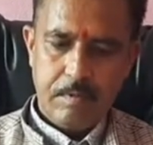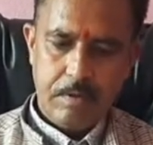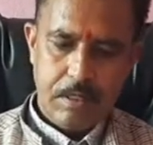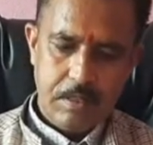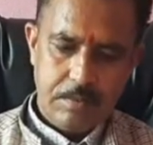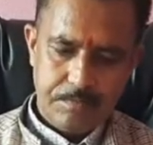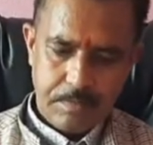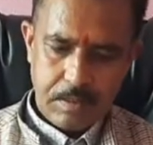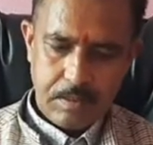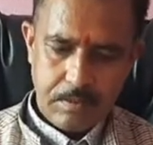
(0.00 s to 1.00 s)
Okay,
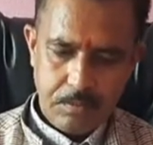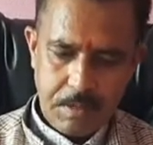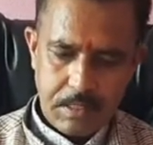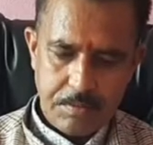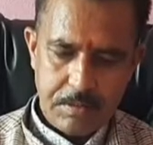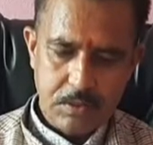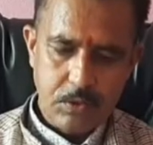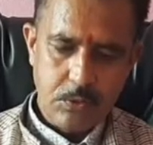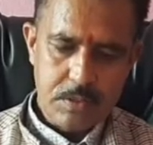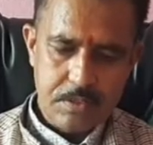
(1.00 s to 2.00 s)
you might have written
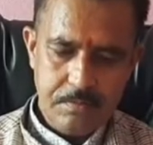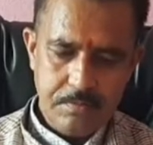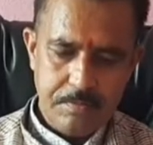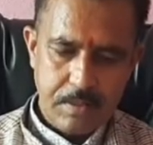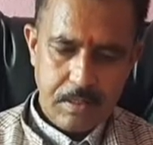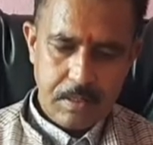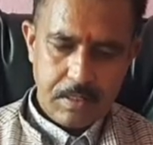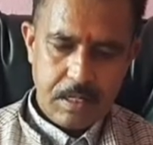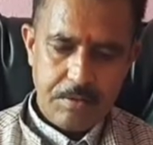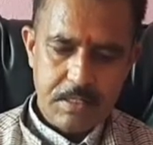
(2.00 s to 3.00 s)
the question.
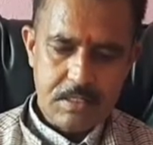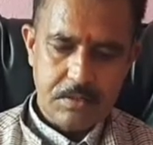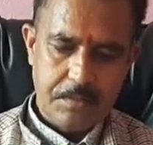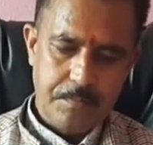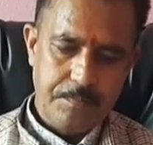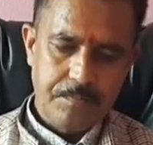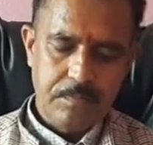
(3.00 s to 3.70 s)
Now answer.